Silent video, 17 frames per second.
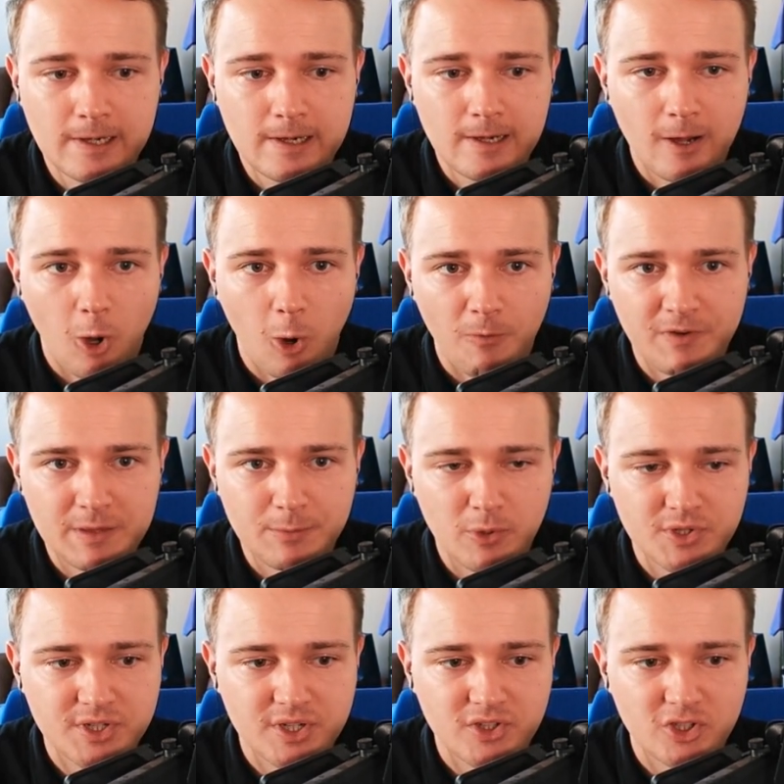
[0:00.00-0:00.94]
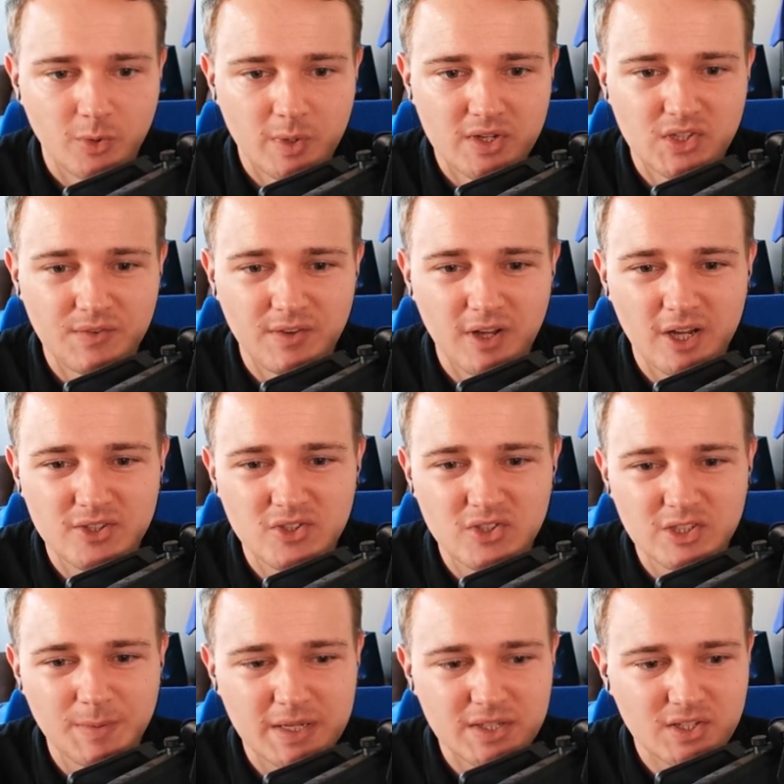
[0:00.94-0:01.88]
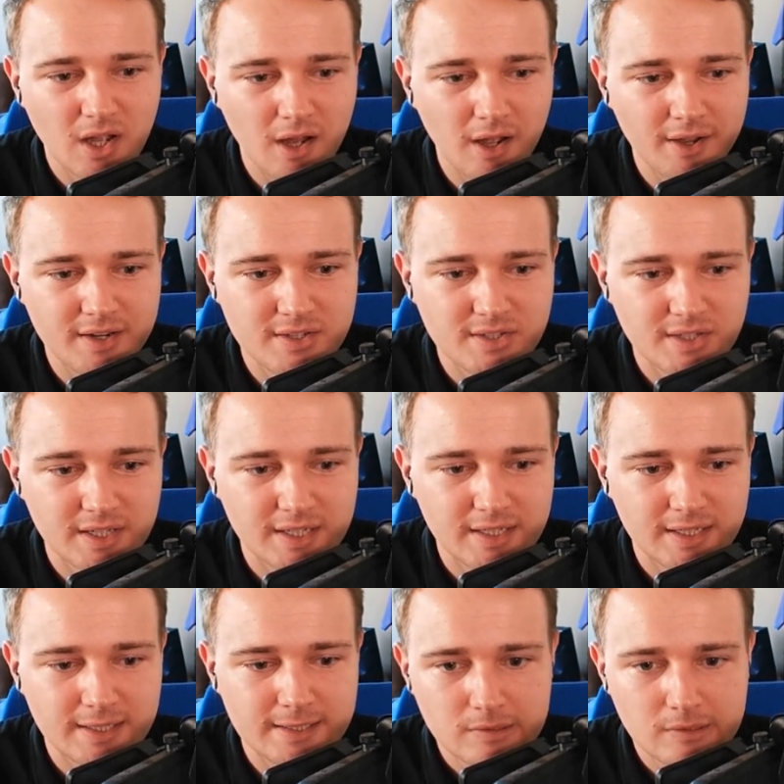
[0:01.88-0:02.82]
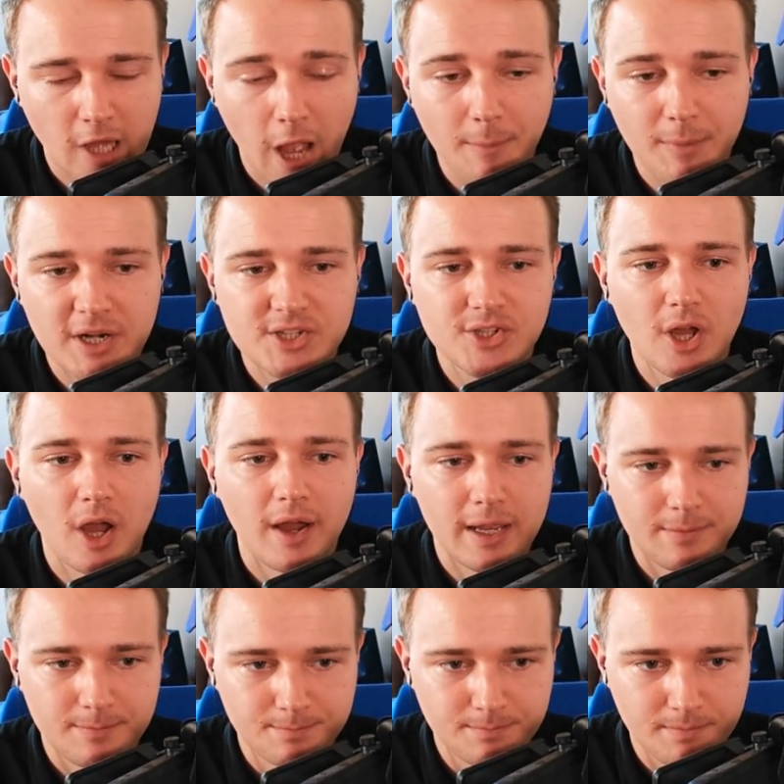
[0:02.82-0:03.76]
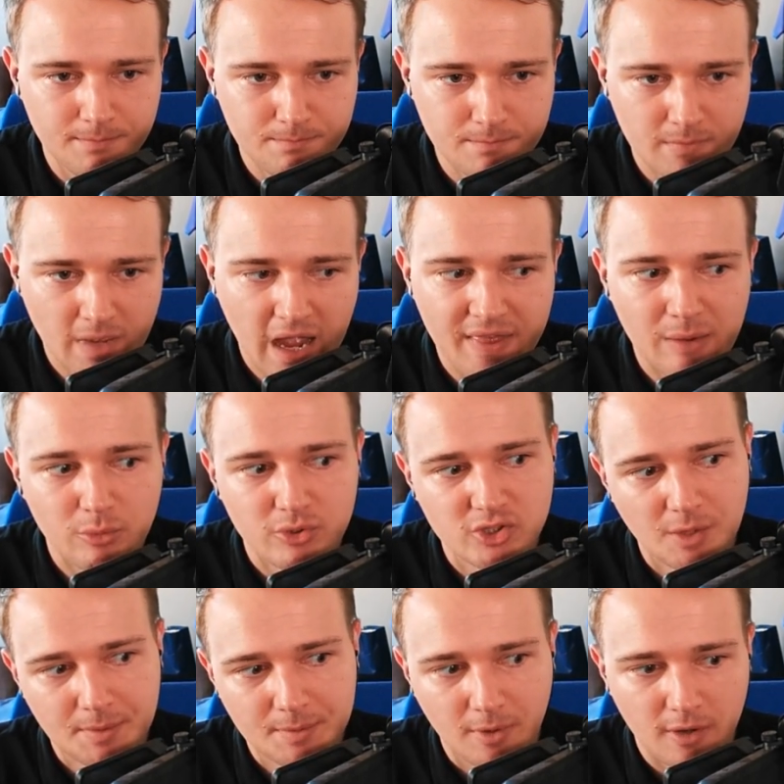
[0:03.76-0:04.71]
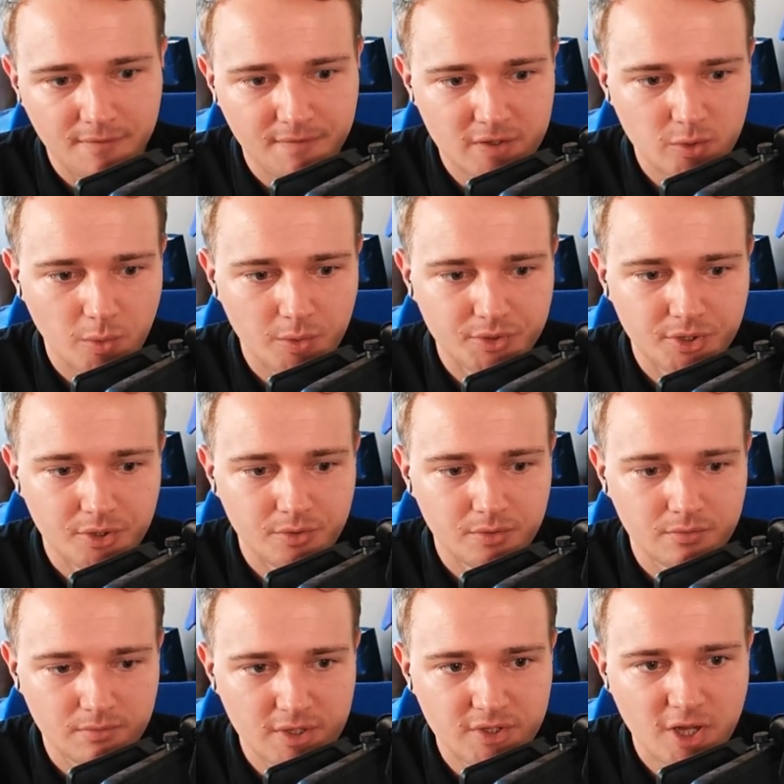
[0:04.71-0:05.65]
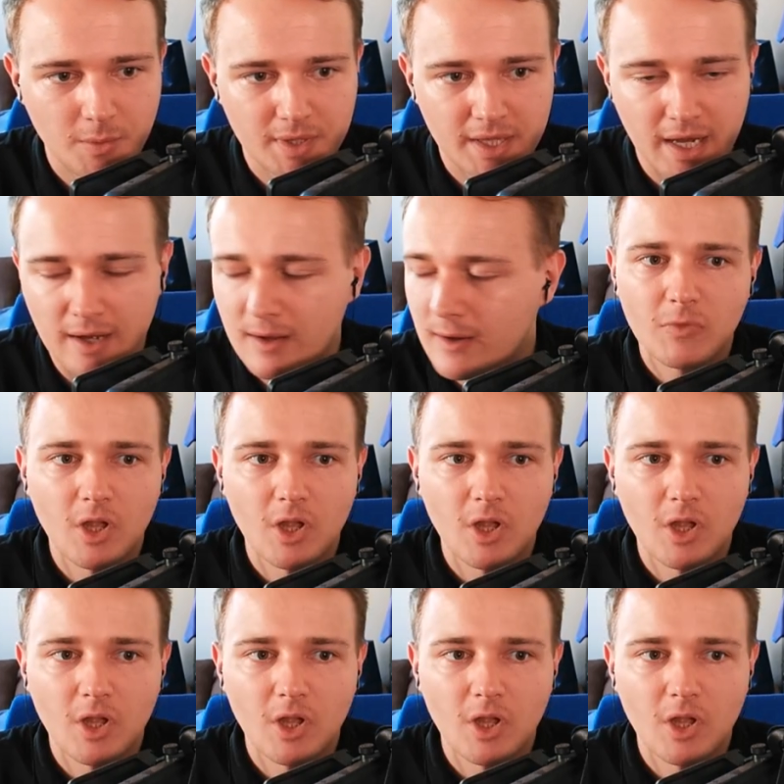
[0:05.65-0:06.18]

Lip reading: Hopefully the boys can do it. Stephen Hudson's a bit tired, isn't he? I'm going to start him, and then we'll sub him off, is what we'll do. Let's go with that.